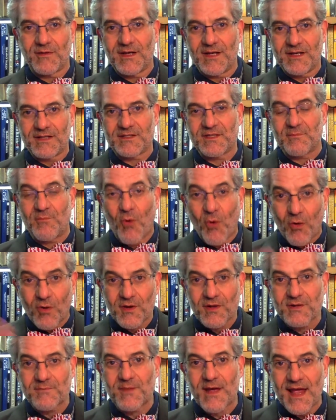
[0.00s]

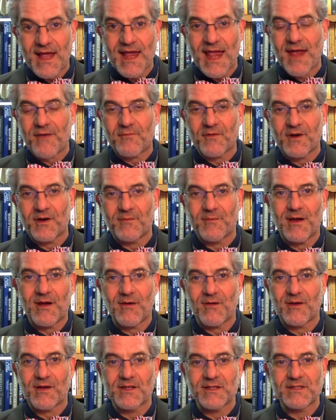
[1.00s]
supported by African
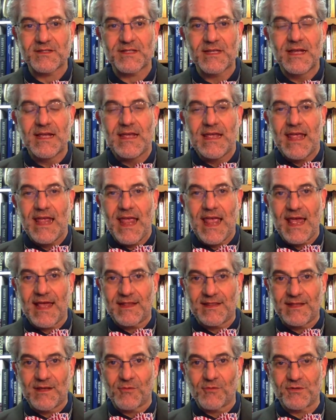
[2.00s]
Americans,
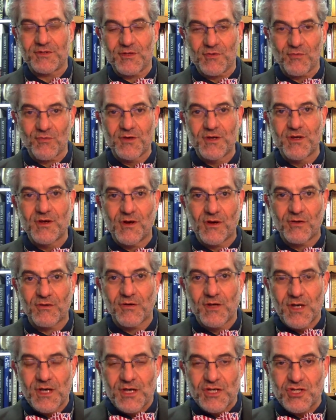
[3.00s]
and there was a
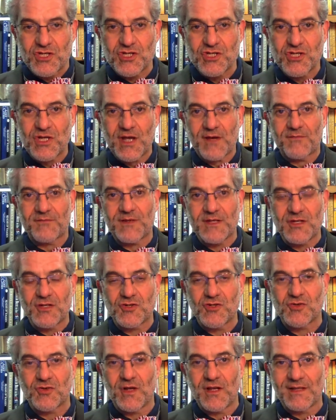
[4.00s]
real shift in,
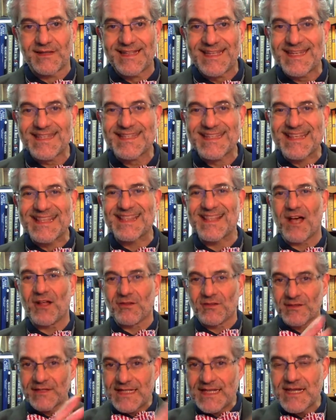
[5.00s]
at least in the
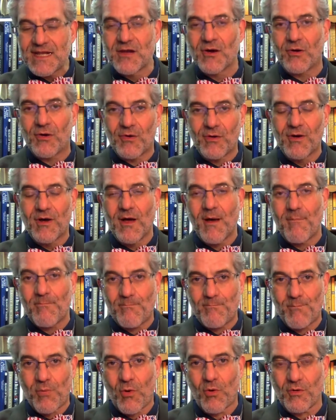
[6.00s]
legal
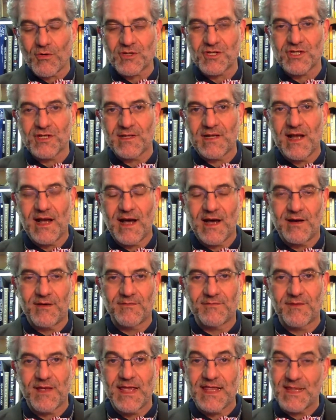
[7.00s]
portion
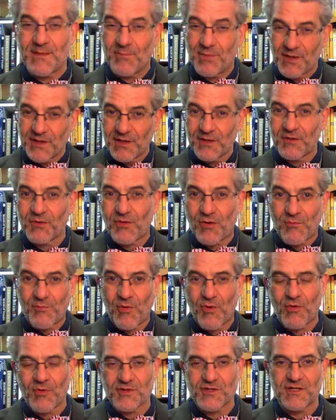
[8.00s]
in the political
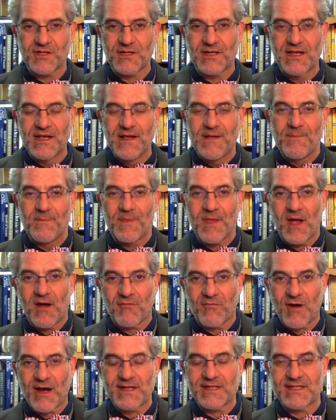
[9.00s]
portion of
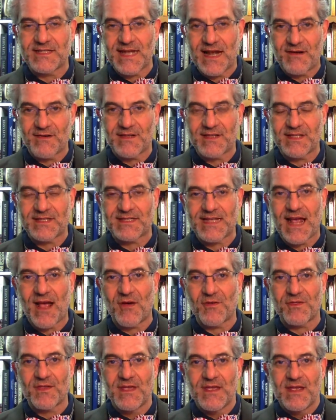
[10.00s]
rights down in the South.